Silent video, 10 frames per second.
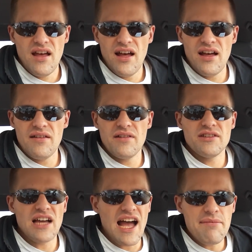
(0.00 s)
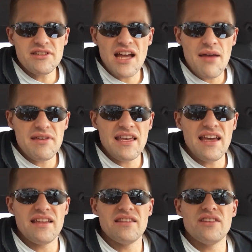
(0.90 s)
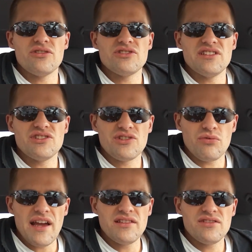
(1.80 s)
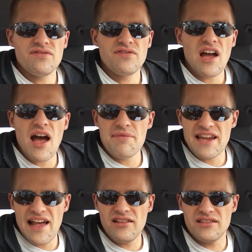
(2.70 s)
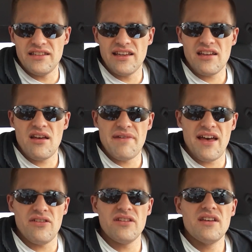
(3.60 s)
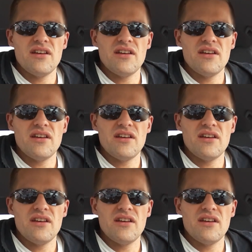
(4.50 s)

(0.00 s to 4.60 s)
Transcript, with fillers: Uh, time and time again, there's these threads of commonality that come out